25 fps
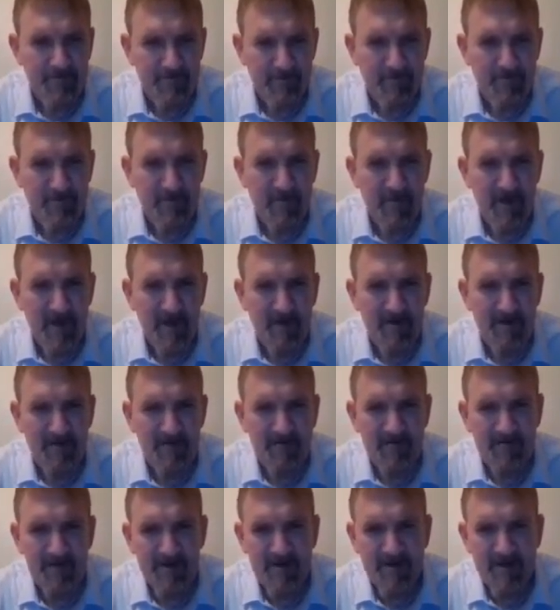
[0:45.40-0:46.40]

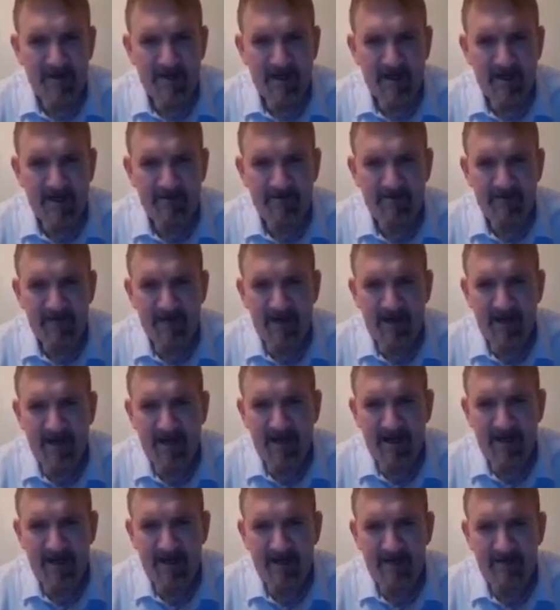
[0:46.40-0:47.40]
Bluff. We just got the fade.
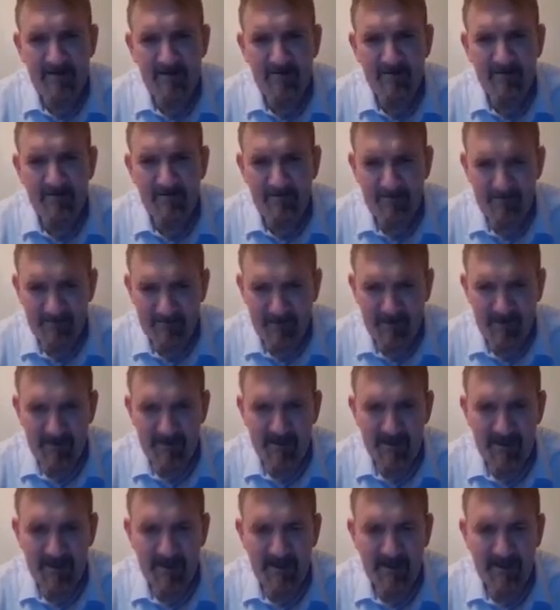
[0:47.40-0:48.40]
Good
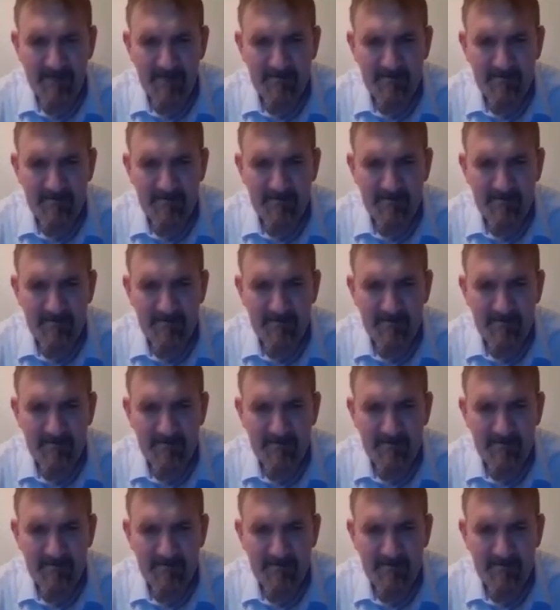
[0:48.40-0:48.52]
job.